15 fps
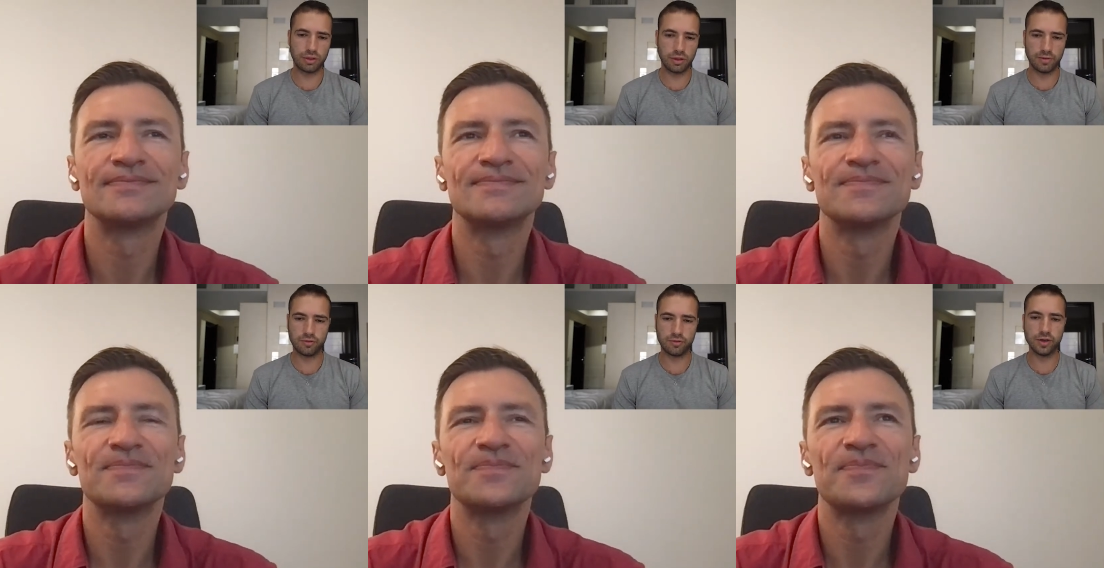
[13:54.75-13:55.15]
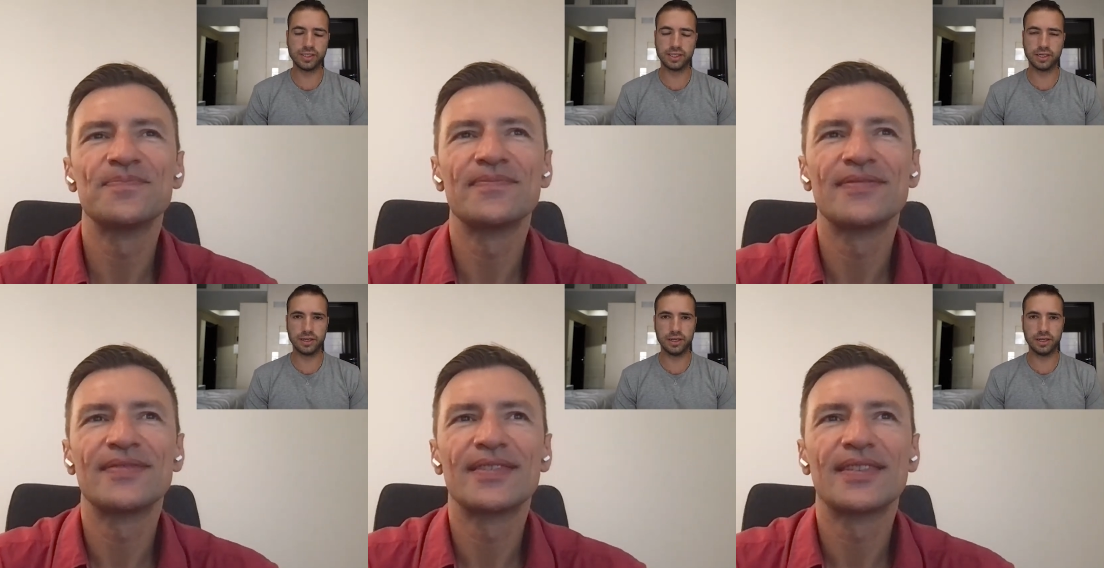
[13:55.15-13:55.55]
Speaker 1: of
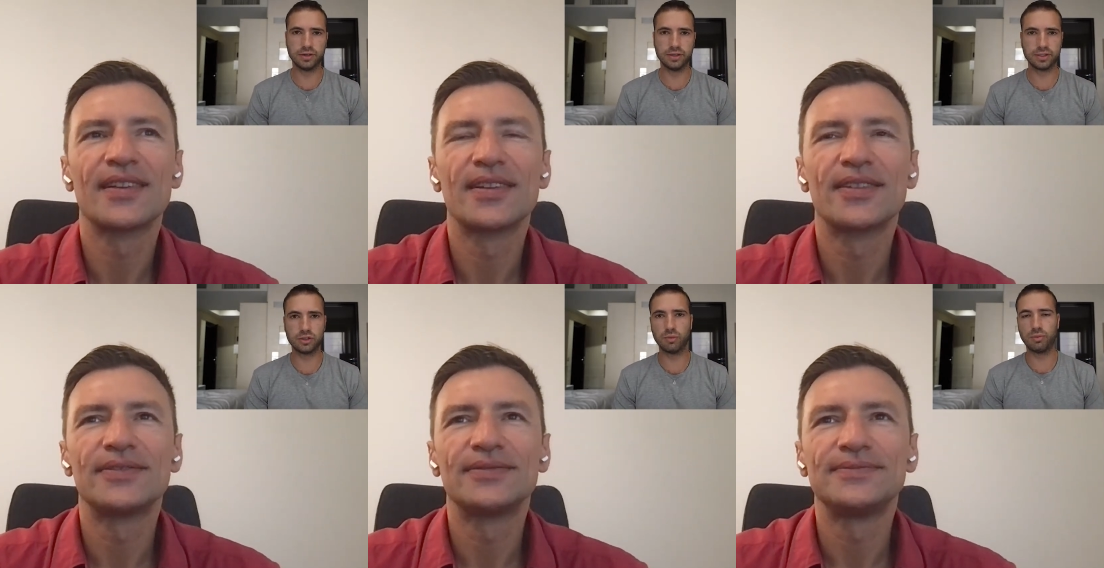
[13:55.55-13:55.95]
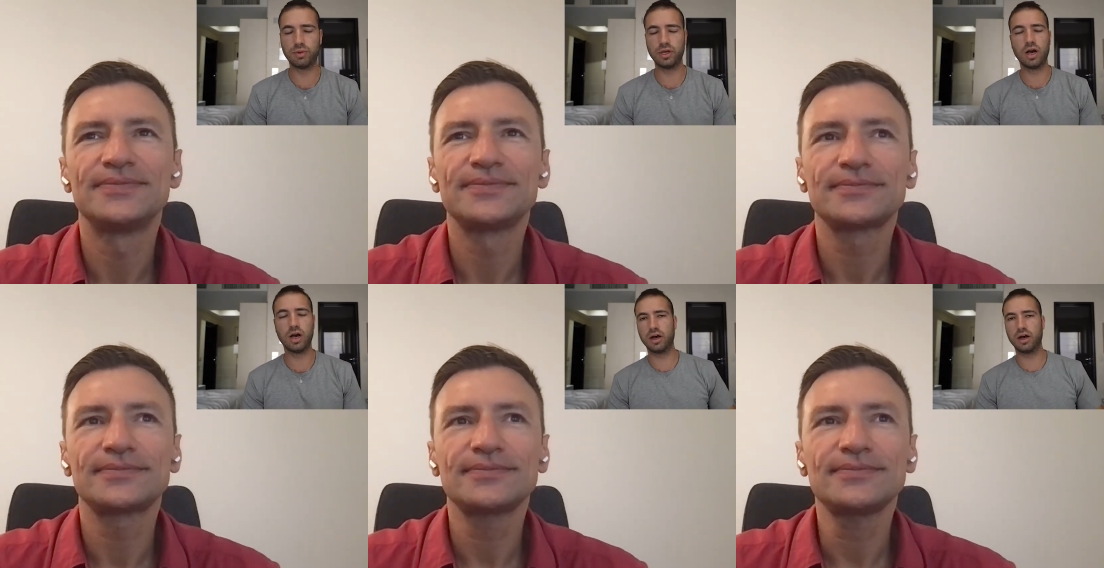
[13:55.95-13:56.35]
recent years. So
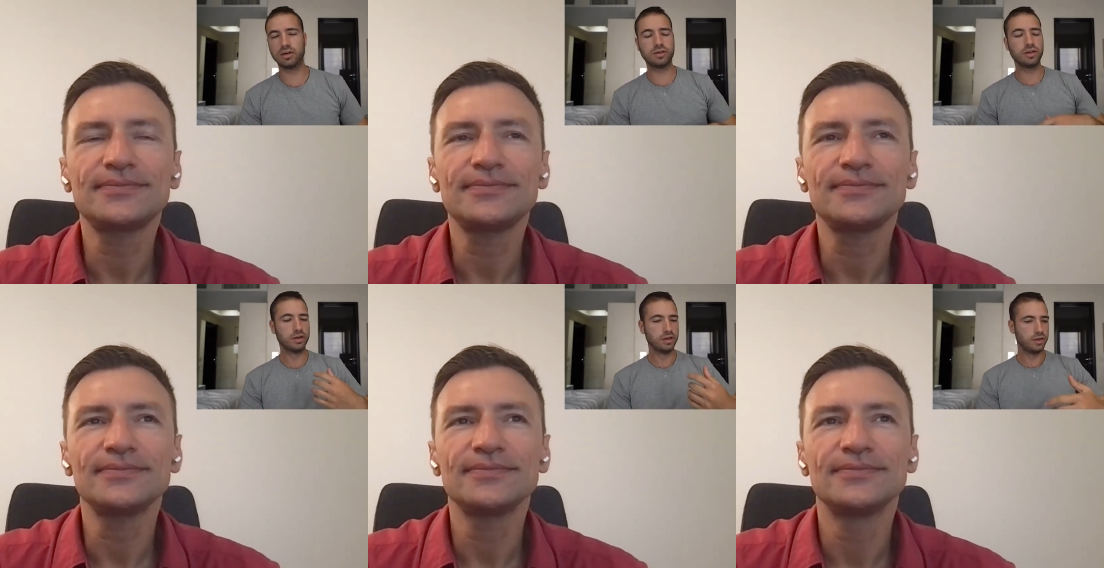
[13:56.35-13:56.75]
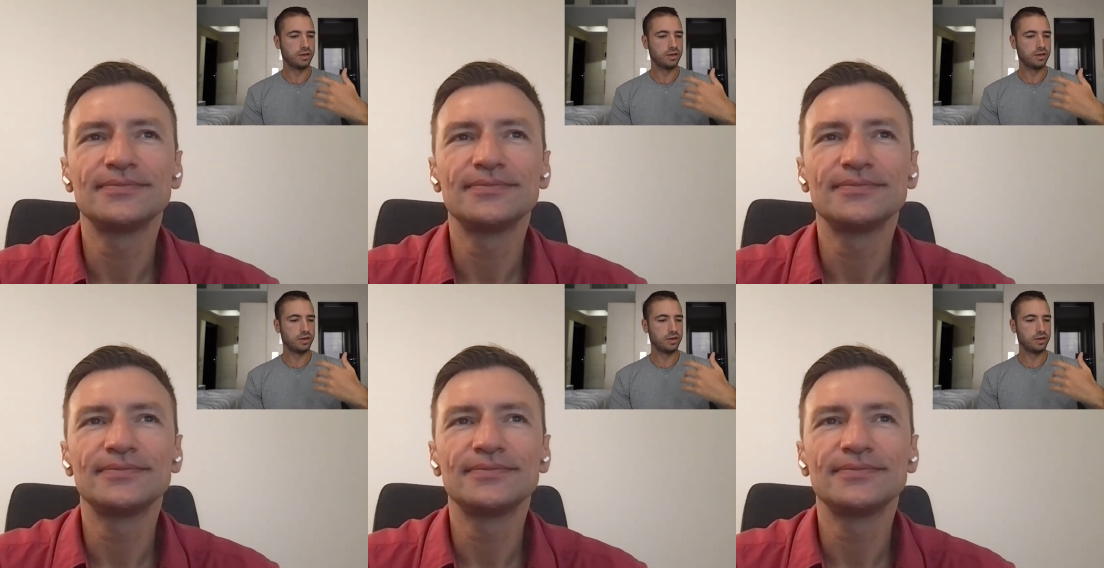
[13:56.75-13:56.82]
beyond,